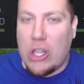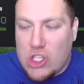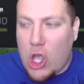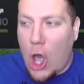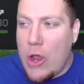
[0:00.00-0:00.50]

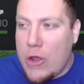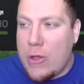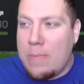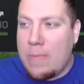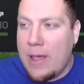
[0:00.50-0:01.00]

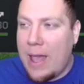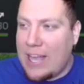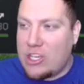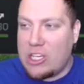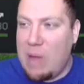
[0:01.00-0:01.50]
Tottenham
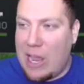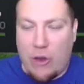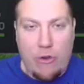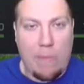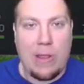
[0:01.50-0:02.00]
I just
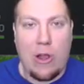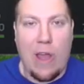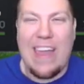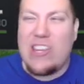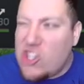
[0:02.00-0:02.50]
want
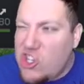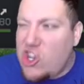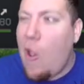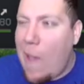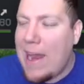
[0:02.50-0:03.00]
kryptonite. They just
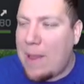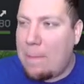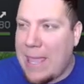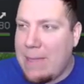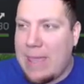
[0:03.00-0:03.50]
know how to
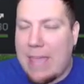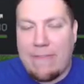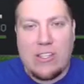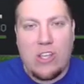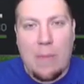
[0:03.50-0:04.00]
beat me
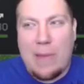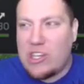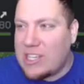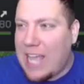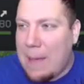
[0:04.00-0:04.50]
every time. I
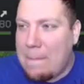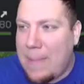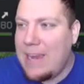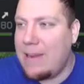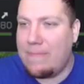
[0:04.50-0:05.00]
just can't
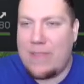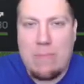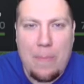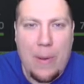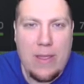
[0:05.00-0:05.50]
beat them. They're
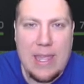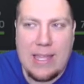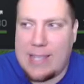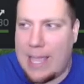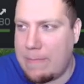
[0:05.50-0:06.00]
my
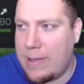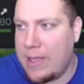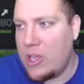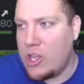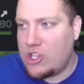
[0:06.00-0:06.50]
bogey team.
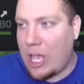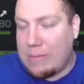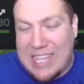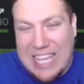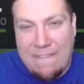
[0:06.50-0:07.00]
So
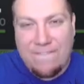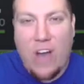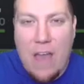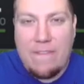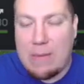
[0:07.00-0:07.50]
I'm sticking
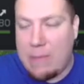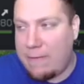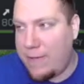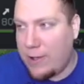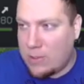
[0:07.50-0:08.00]
five in the
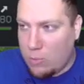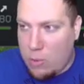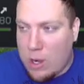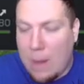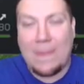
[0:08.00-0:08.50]
midfield. We
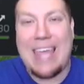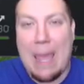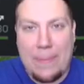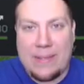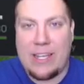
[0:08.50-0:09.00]
want to
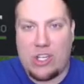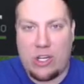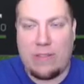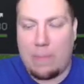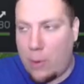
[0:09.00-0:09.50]
get
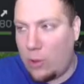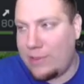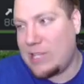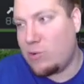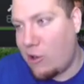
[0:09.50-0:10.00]
possession of the ball.
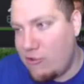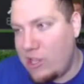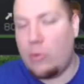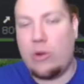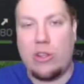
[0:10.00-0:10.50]
That's what I
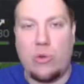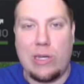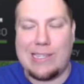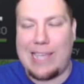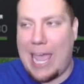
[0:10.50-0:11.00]
really want to do
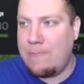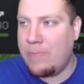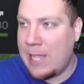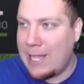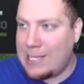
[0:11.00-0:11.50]
in this game,
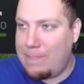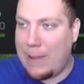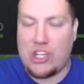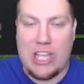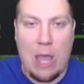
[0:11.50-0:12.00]

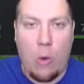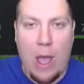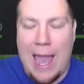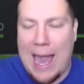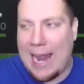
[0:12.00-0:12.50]
especially at
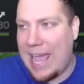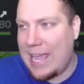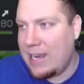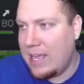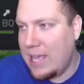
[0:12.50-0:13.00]
White Hart
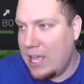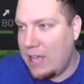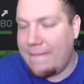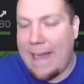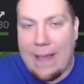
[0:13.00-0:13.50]
Lane.
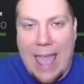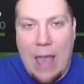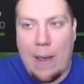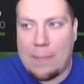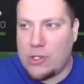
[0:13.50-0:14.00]

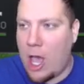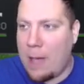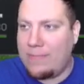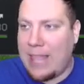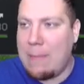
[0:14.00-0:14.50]
Falcao up
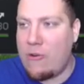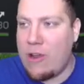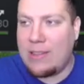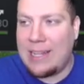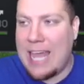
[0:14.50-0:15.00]
top, Di
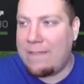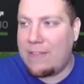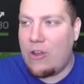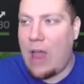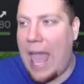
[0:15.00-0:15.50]
Maria on the
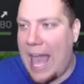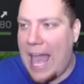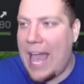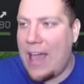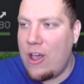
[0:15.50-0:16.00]
left,
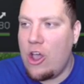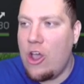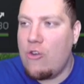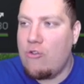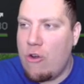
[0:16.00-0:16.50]
uh,
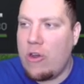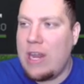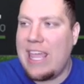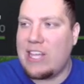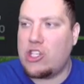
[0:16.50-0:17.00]

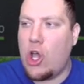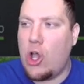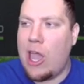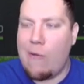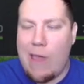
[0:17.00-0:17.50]
Rooney,
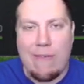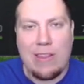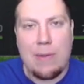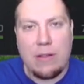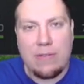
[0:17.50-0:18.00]
Song, Herrera
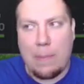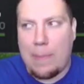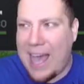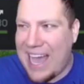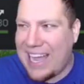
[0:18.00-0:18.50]
in the middle of the
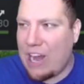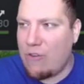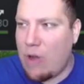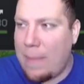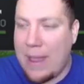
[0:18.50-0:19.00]
park,
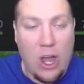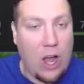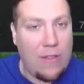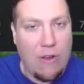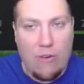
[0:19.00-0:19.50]
Robin
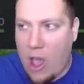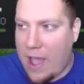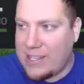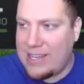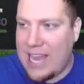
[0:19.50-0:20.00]
on the right.